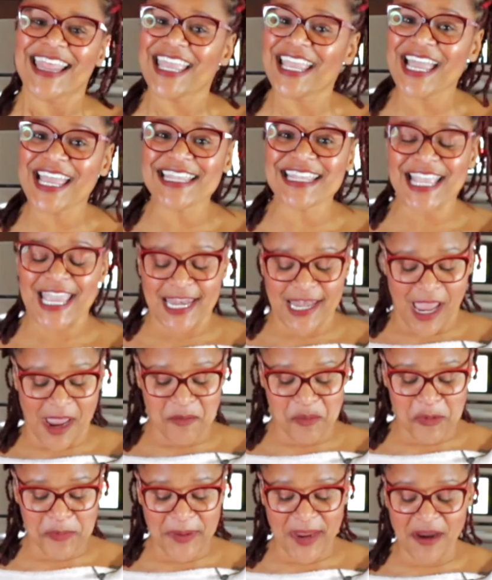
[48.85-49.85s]
Like I said,
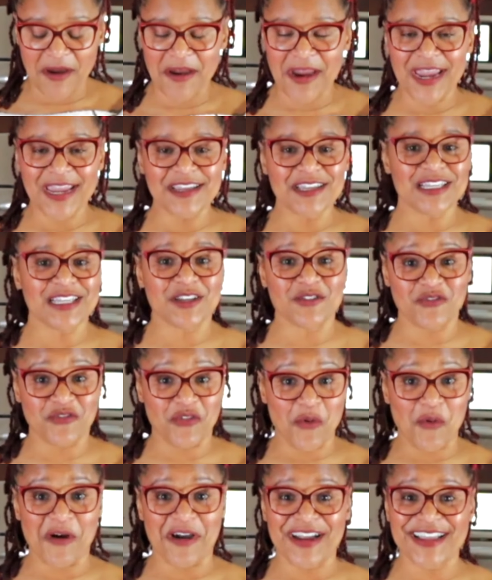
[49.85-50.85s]
I'm preparing
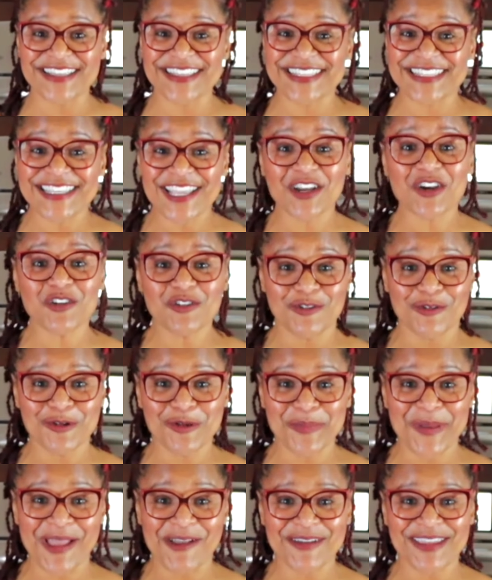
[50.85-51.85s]
for a
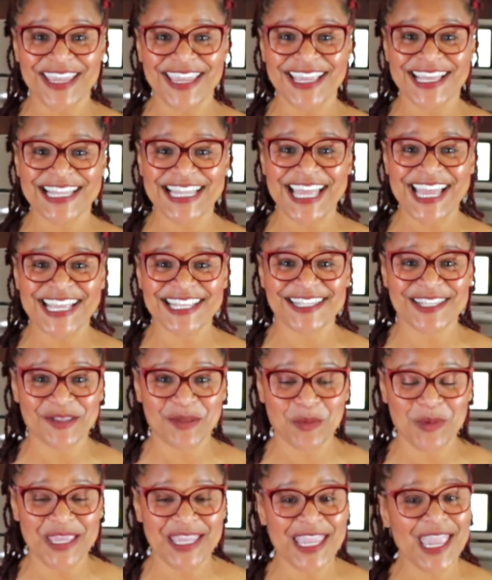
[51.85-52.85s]
Snickerdoodle pound cake class
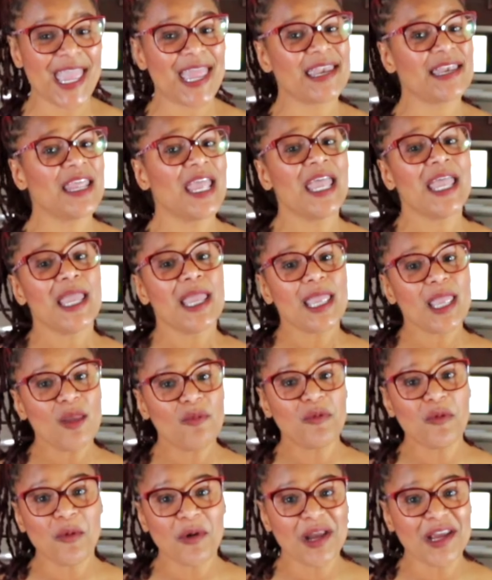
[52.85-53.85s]
this weekend.
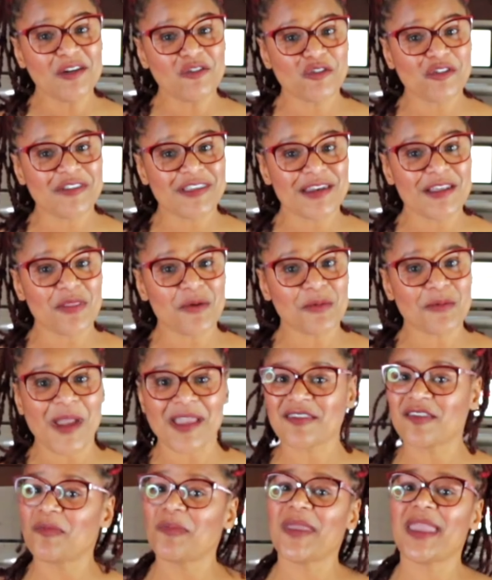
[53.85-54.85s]
If you're interested in the
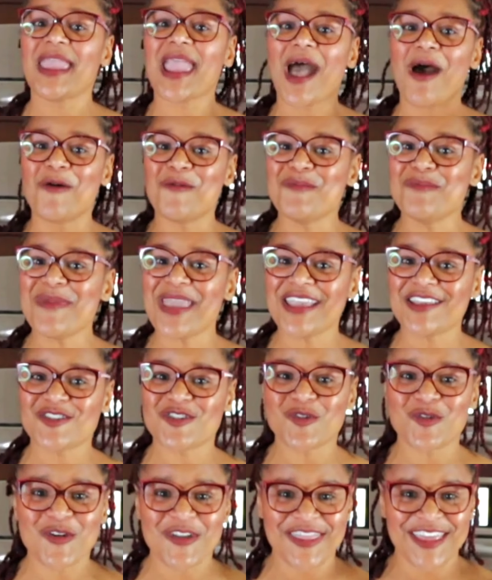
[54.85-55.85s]
recipe, I'll make
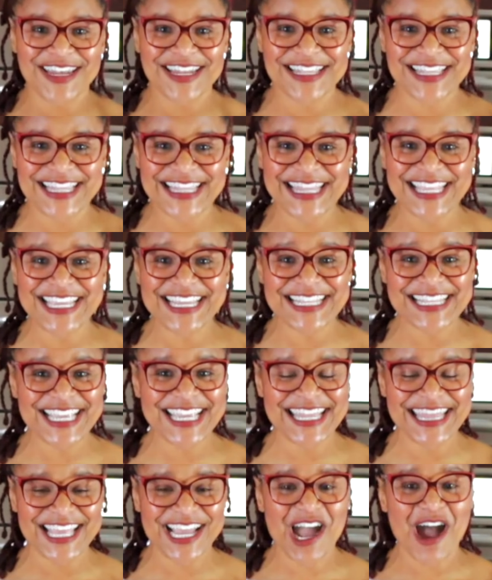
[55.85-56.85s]
sure that it's linked
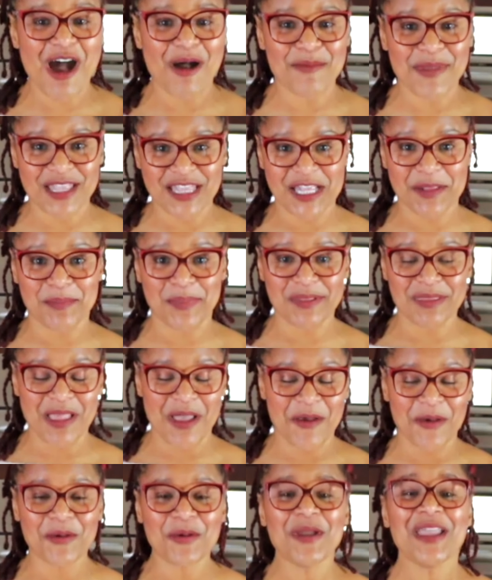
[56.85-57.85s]
in the comments
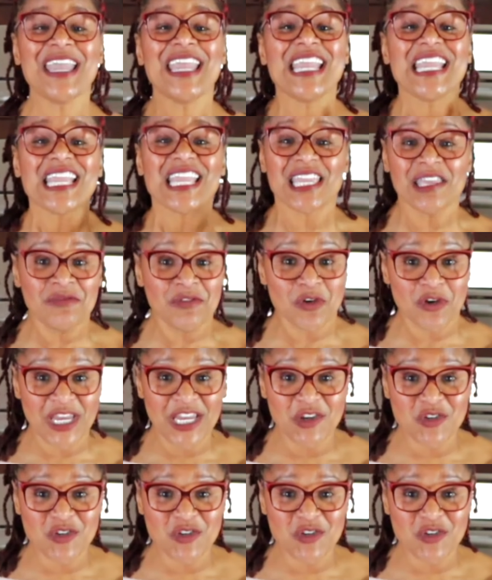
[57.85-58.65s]
below. If you're